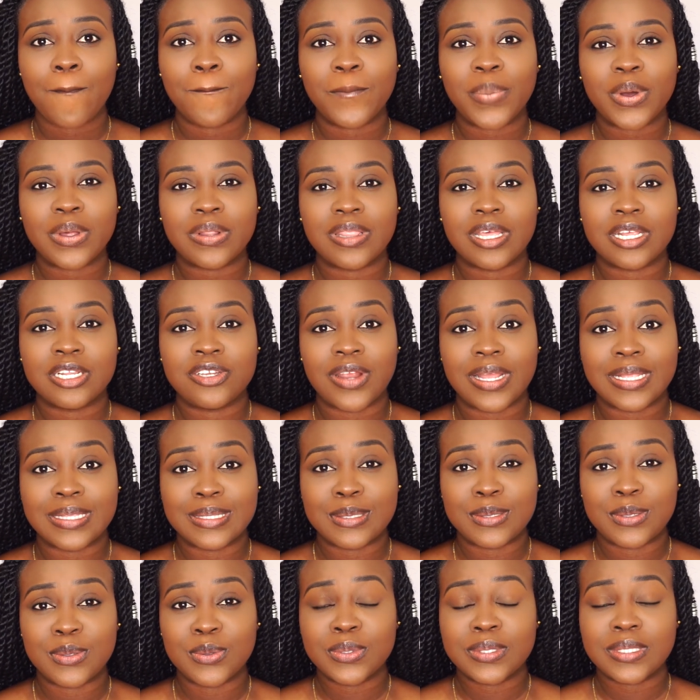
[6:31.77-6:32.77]
but the
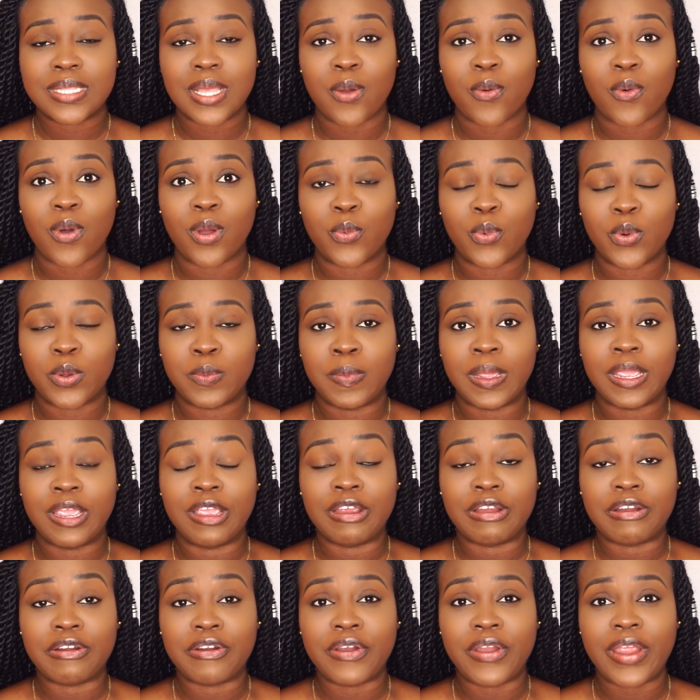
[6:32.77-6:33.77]
translucent one would be
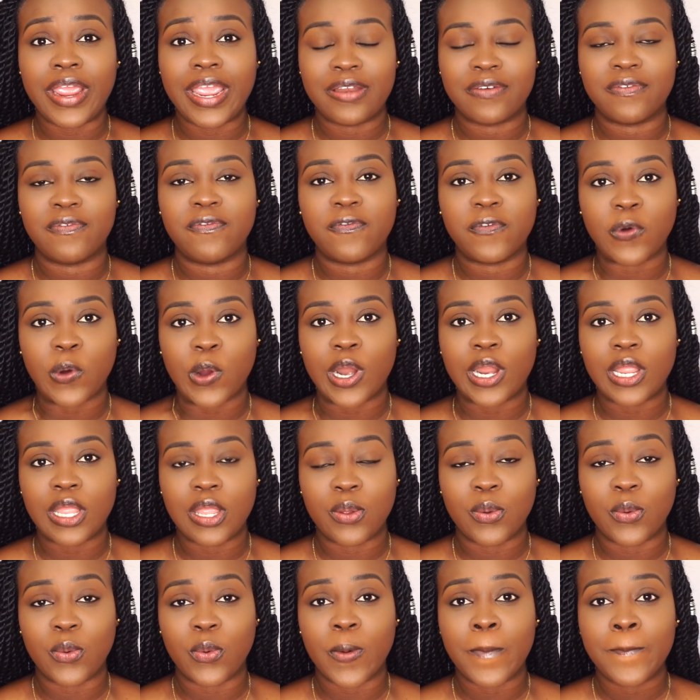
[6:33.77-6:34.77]
great for
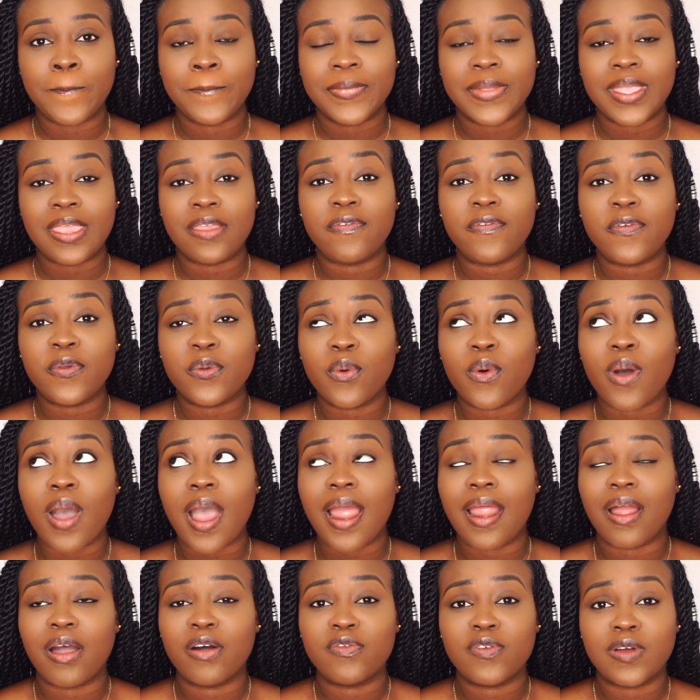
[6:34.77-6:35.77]
you if you
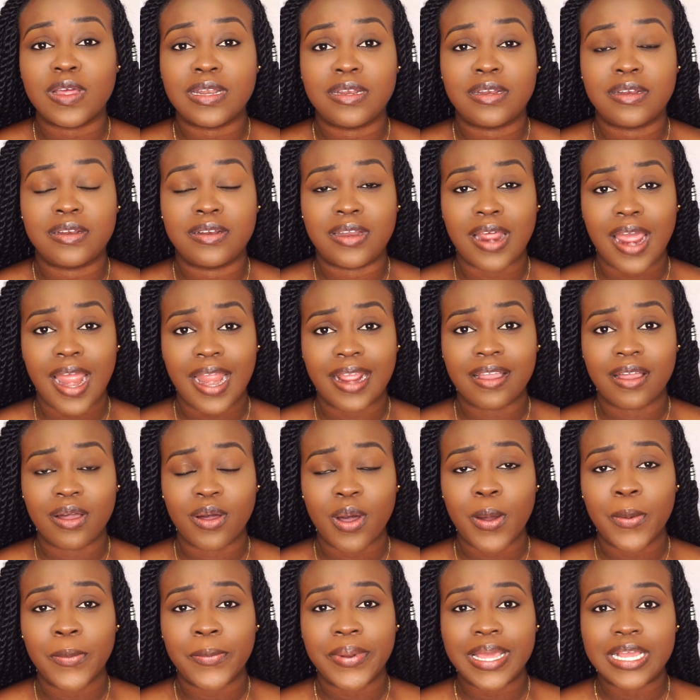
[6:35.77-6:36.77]
are of a darker
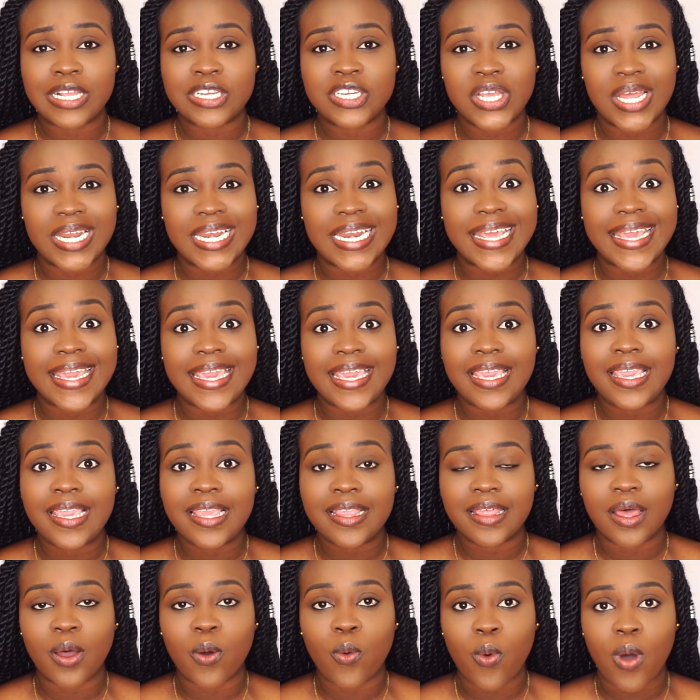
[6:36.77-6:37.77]
complexion
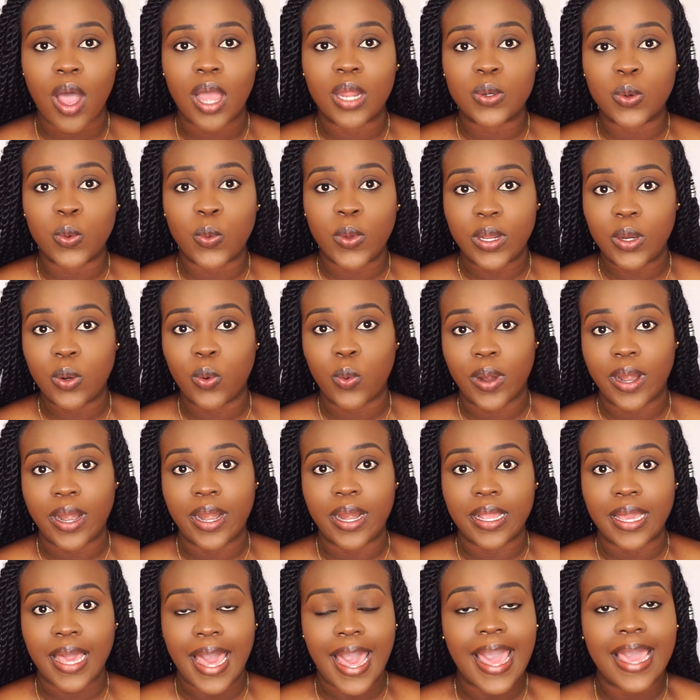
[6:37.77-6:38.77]
either one will
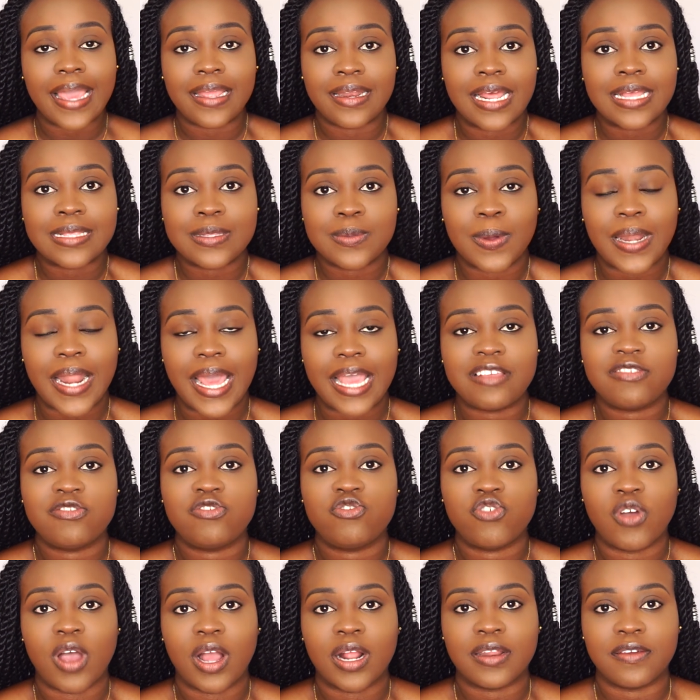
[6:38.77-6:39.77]
work I, that's what i
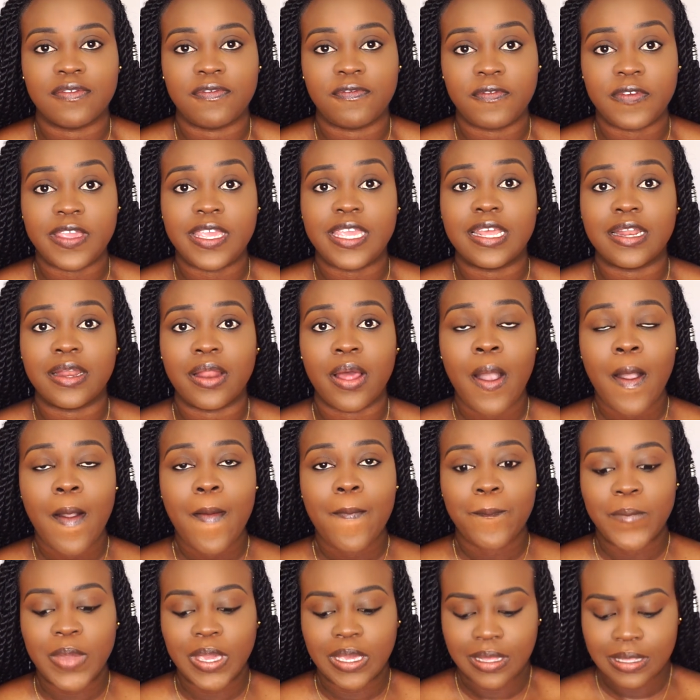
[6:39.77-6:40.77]
strongly feel
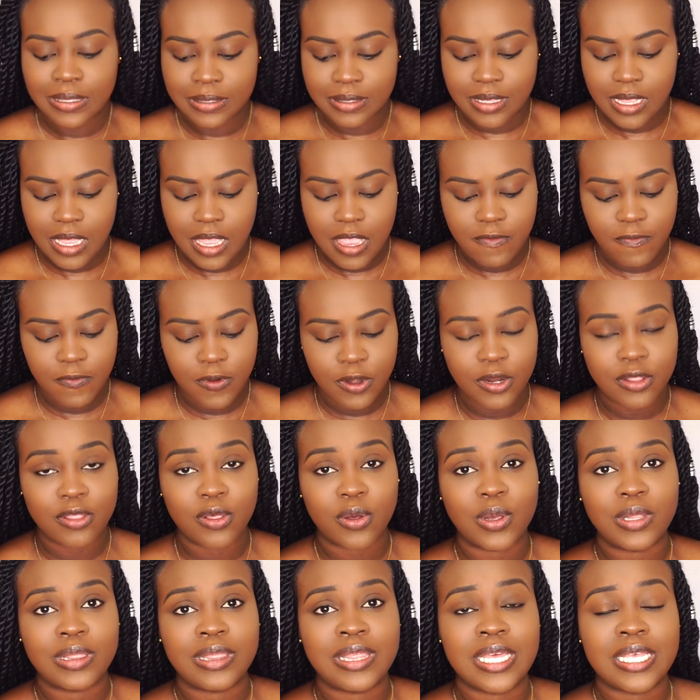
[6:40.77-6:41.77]
because even
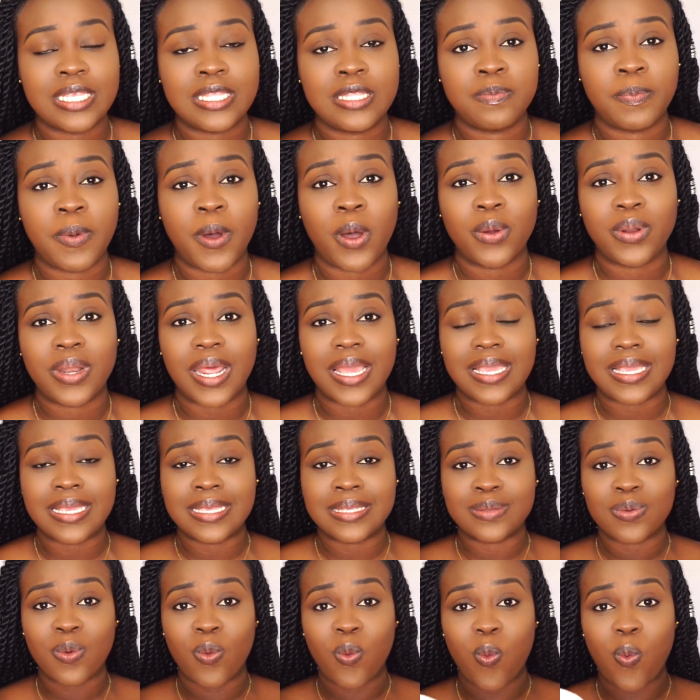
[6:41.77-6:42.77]
though this powder
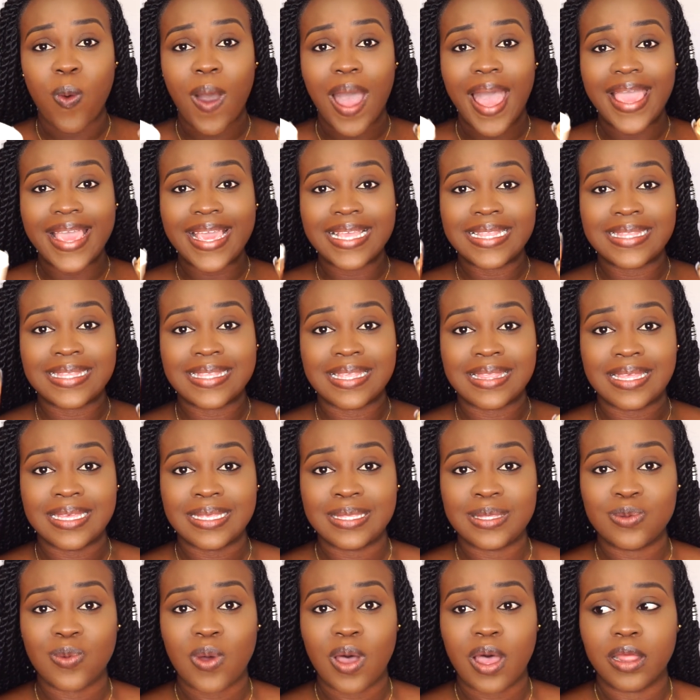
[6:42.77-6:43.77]
is white
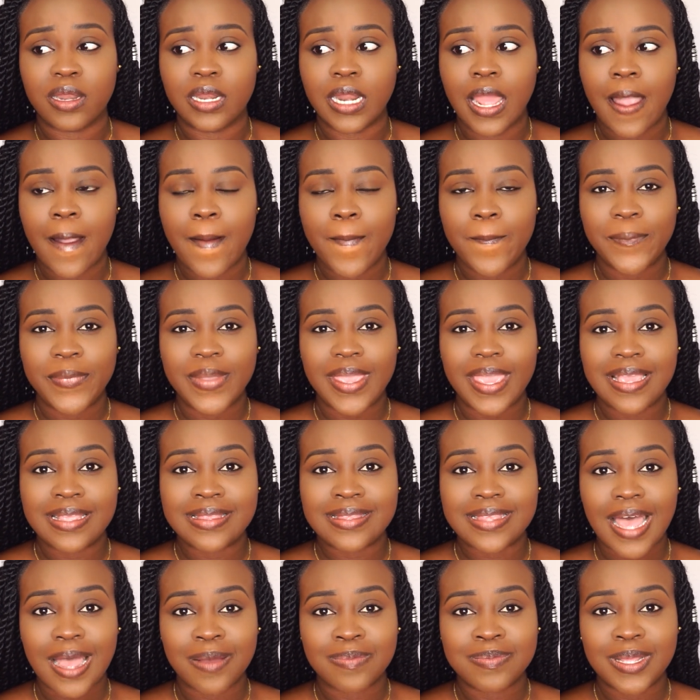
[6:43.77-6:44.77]
this one
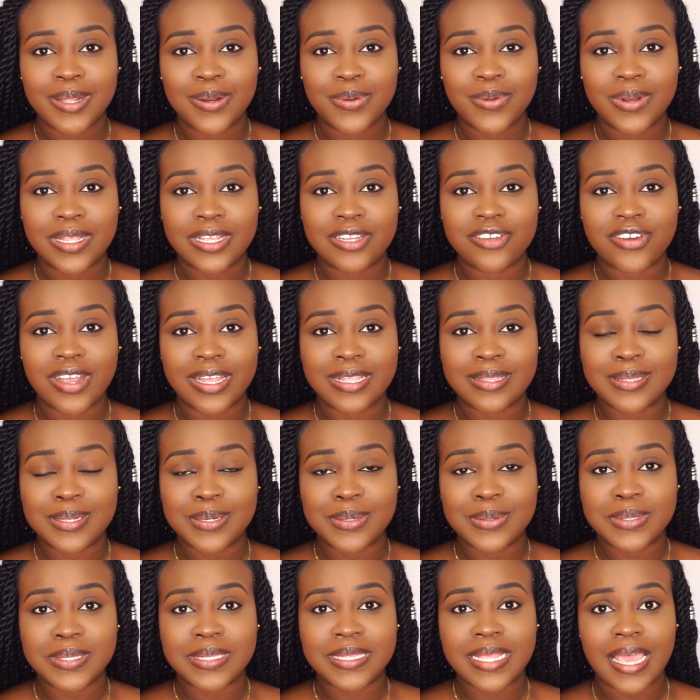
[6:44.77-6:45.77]
it's absolutely
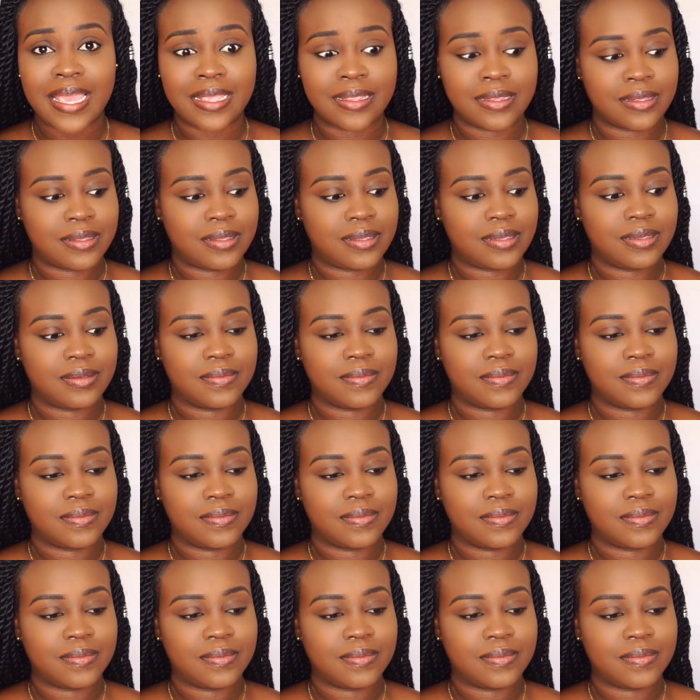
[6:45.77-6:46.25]
translucent